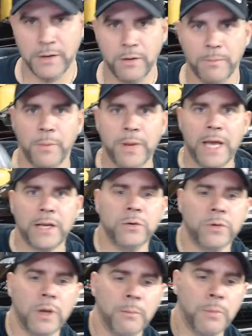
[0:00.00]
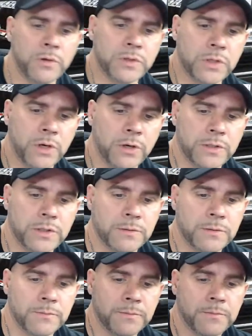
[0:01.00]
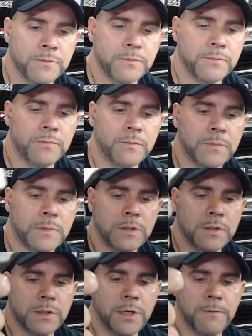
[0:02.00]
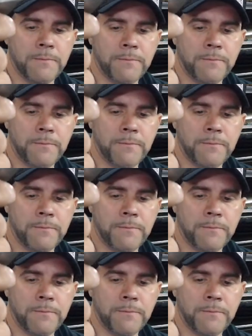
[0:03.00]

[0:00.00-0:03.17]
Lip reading: But we had to do it on both skirts. See it?